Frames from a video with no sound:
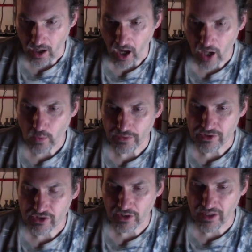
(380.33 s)
the
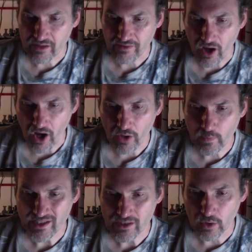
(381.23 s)
study of how
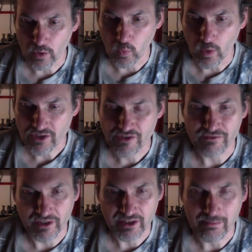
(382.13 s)
we know what's
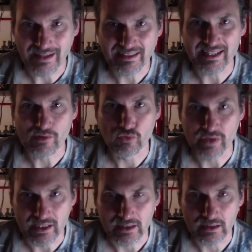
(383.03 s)
fundamentally real.